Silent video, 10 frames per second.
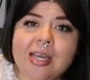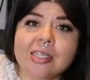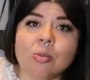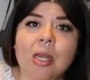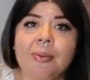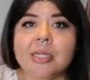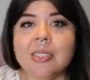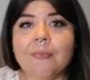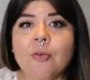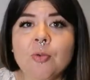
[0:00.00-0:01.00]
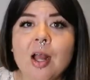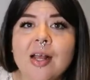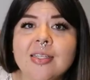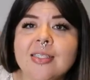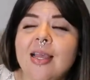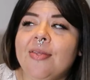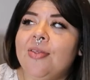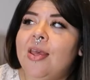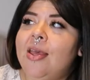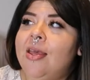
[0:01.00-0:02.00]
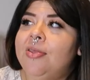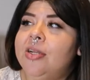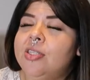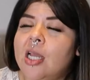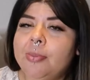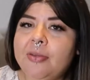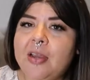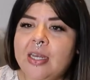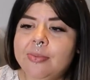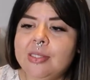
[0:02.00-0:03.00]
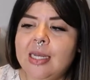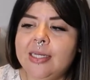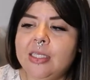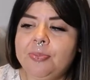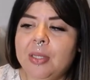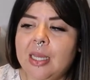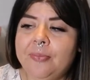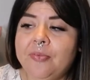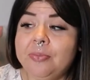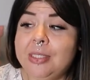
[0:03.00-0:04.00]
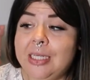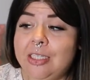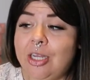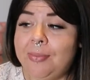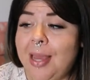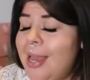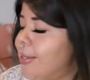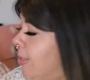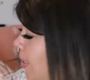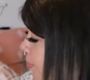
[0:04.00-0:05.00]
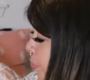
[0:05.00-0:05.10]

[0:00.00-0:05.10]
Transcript: guys what I picked up from Ross. And then there's a couple of items that I did pick up from T J Maxx